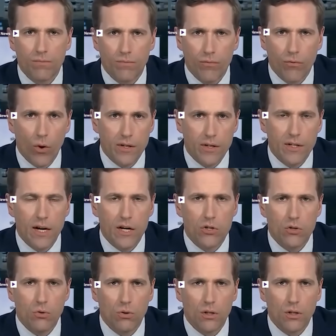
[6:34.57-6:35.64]
for
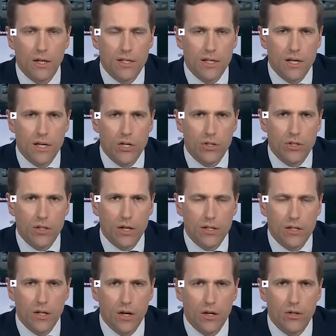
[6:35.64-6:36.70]
international organisations like
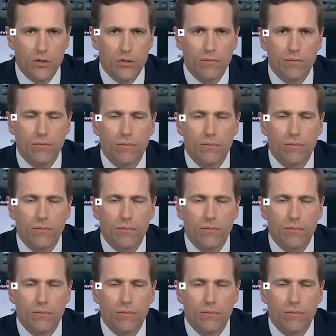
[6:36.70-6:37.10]
Sky News?